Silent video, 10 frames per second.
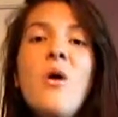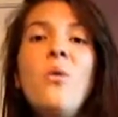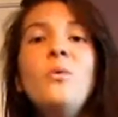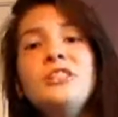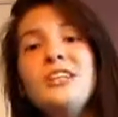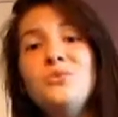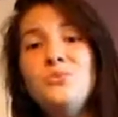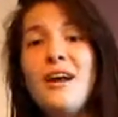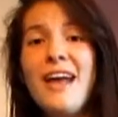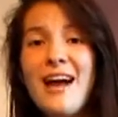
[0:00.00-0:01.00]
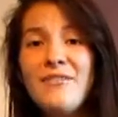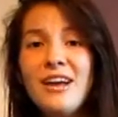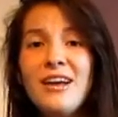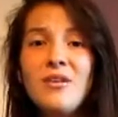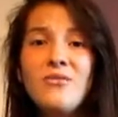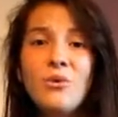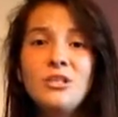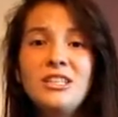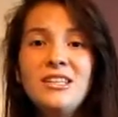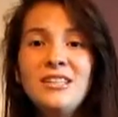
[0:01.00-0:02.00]
which I do not have yet,
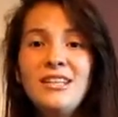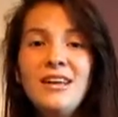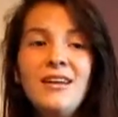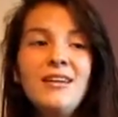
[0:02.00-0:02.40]
unfortunately.